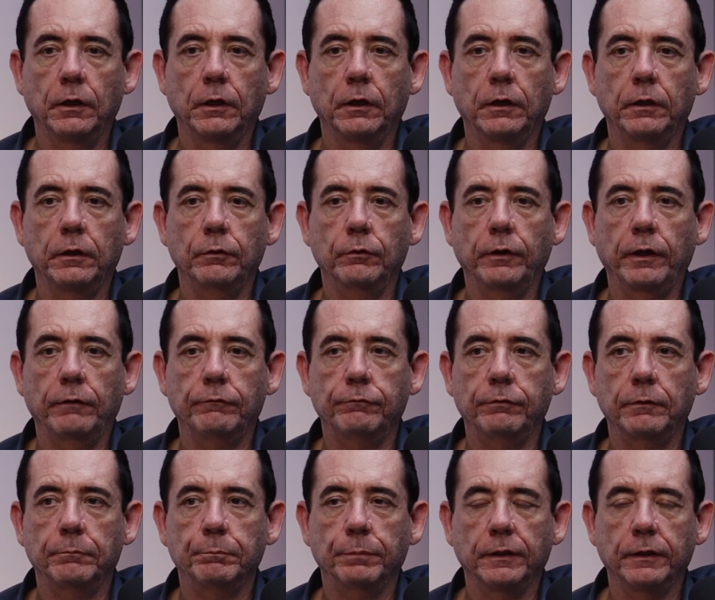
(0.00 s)
You have
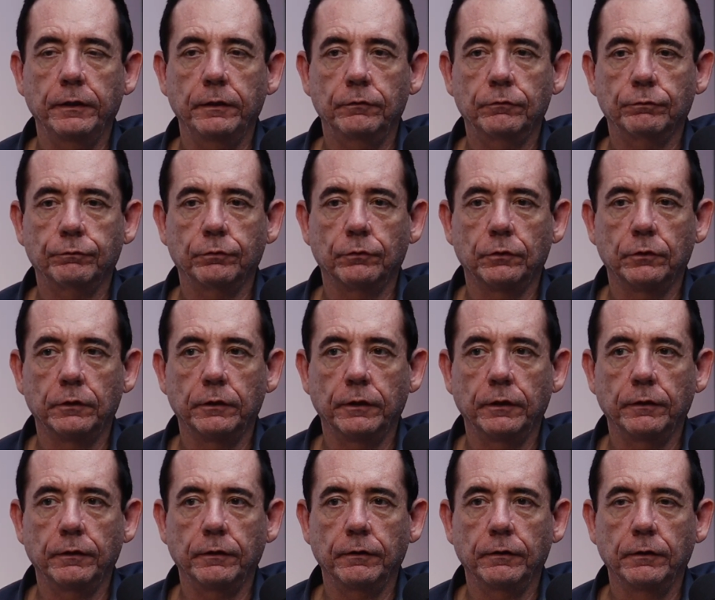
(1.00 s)
a place
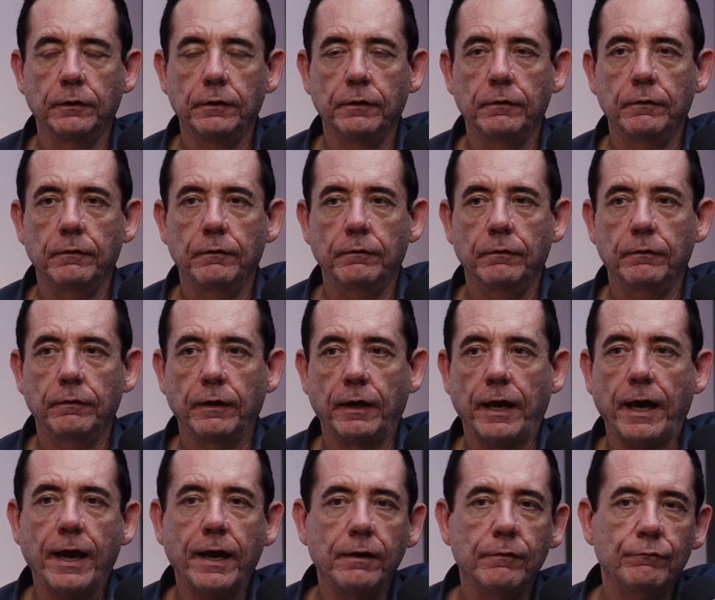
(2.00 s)
for
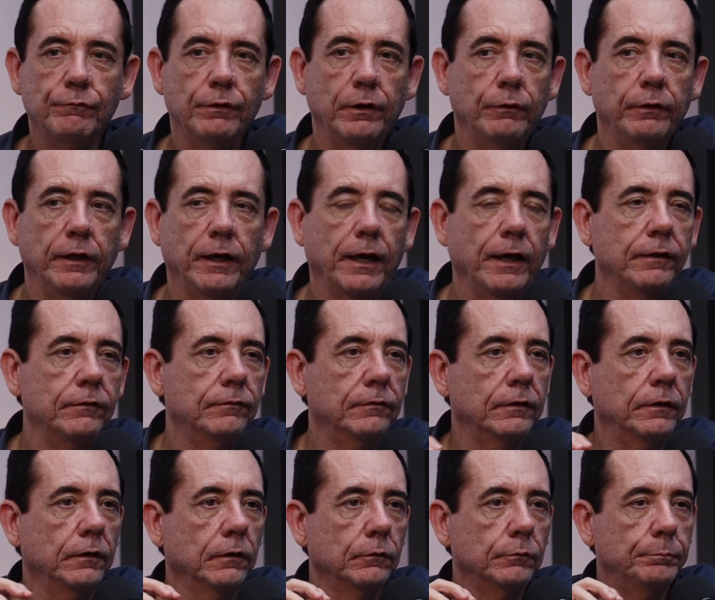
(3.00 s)
very
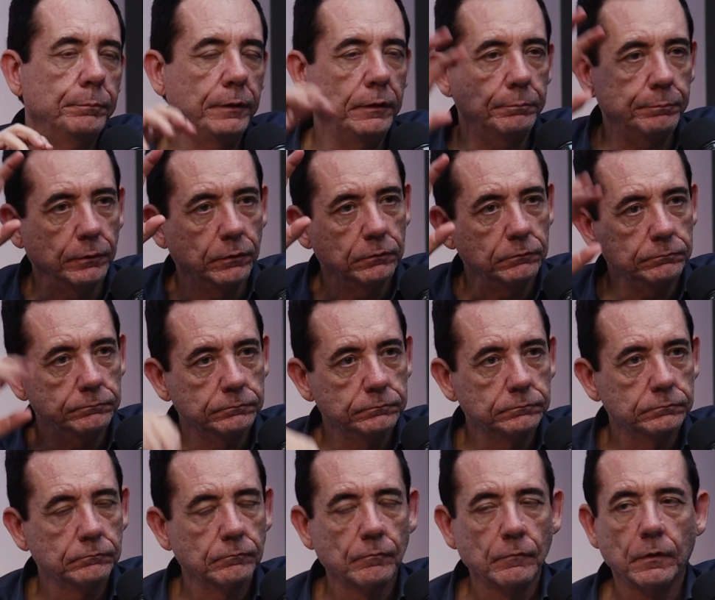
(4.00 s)
high-skilled people.
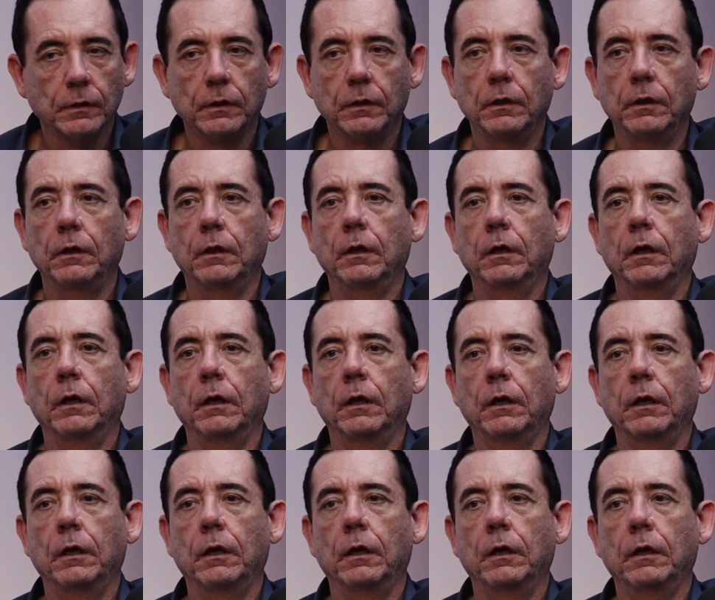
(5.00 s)

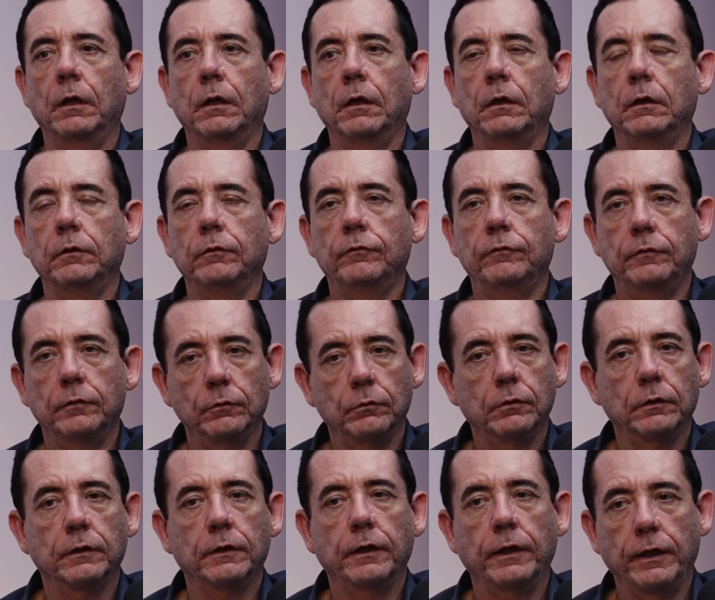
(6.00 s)
You're still
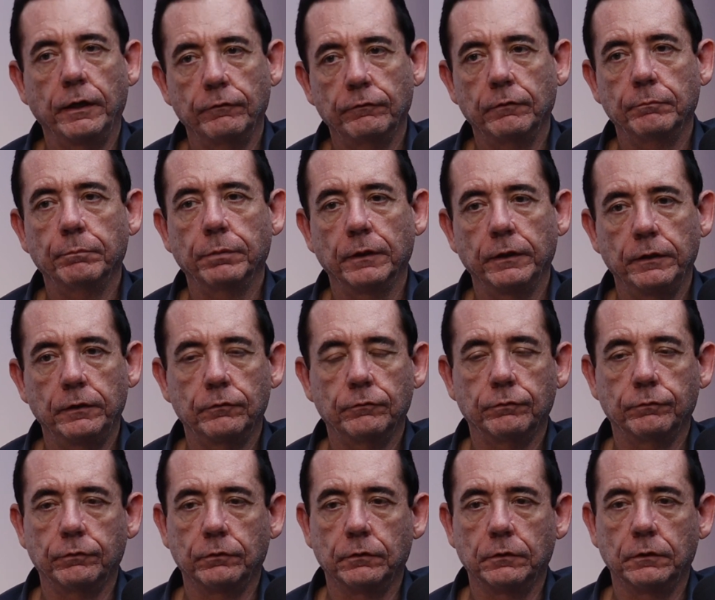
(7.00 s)
going to have a place
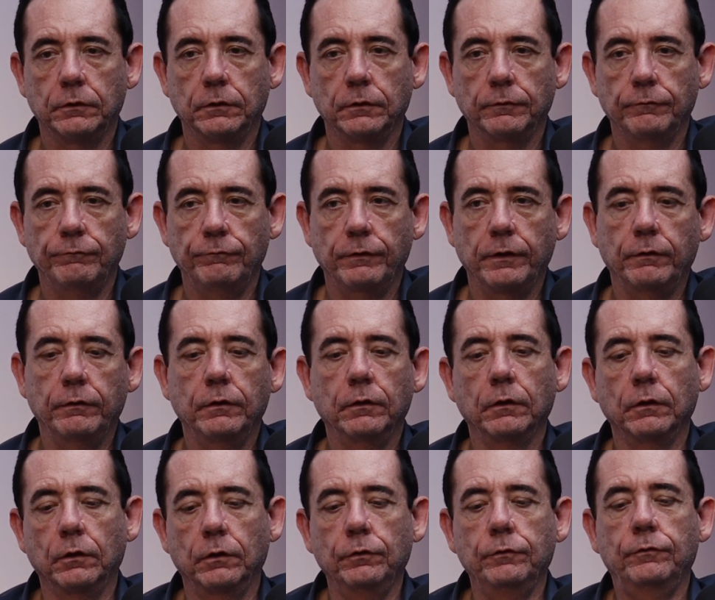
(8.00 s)
for very
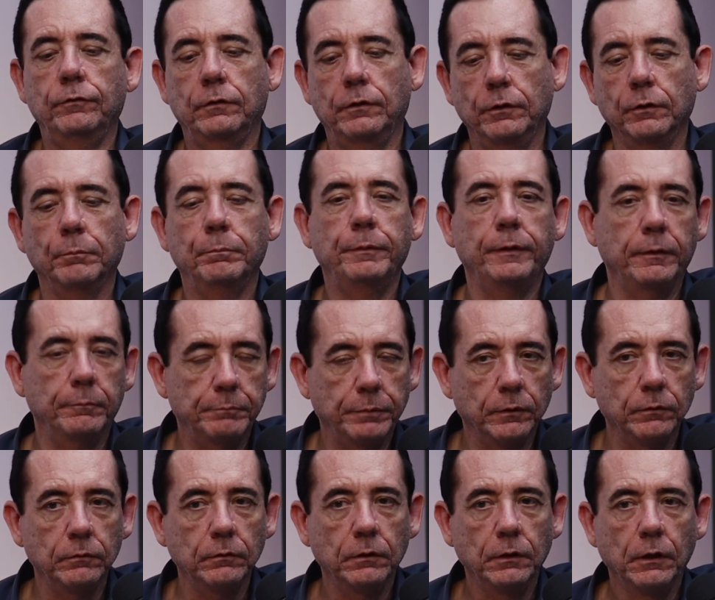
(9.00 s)
low-skilled
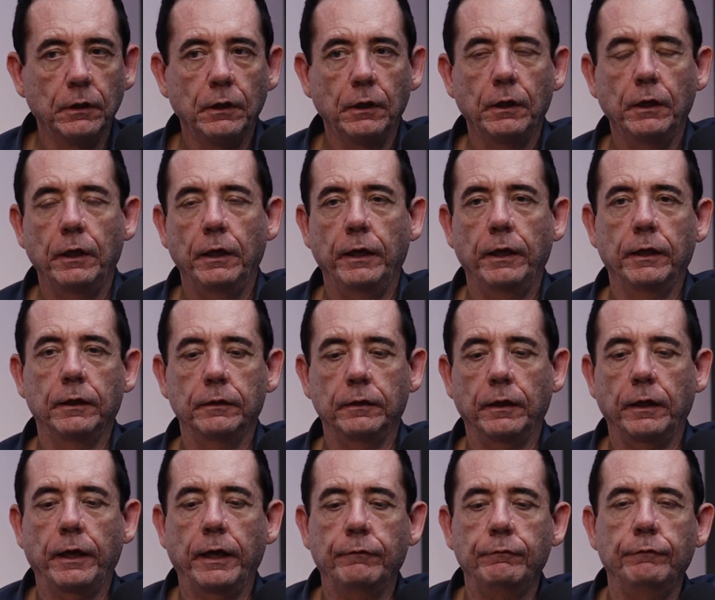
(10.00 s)
people, and
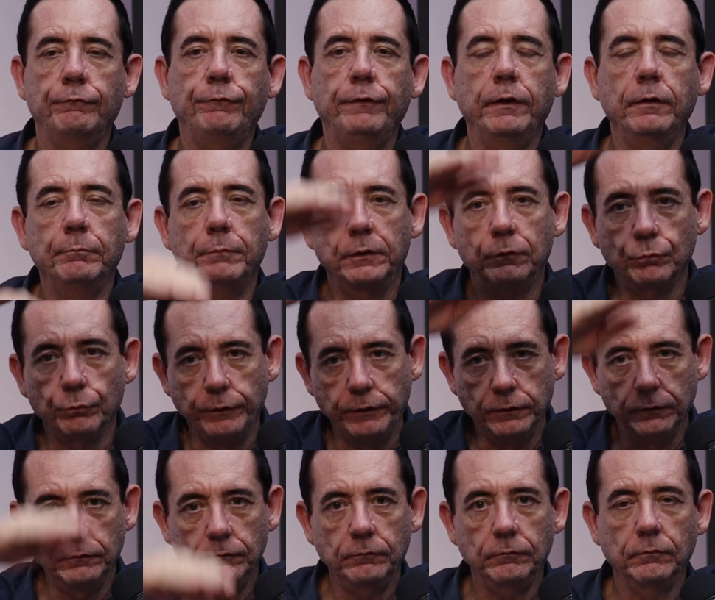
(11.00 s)
everything
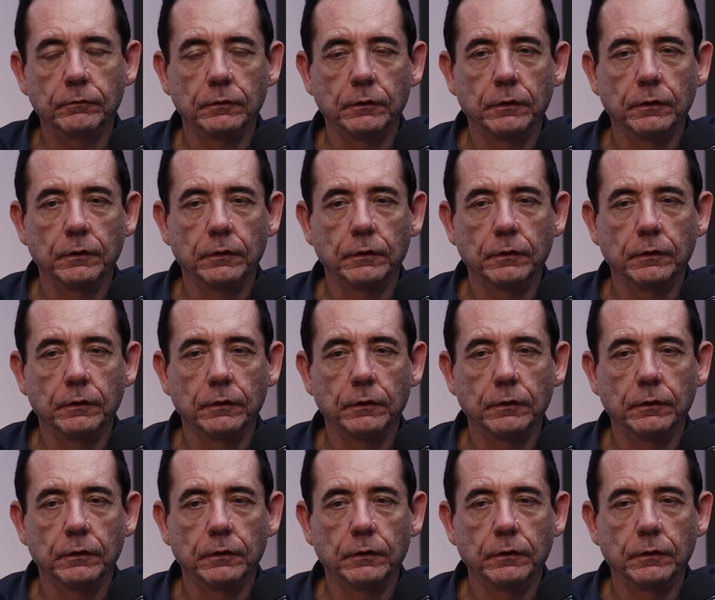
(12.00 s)
between.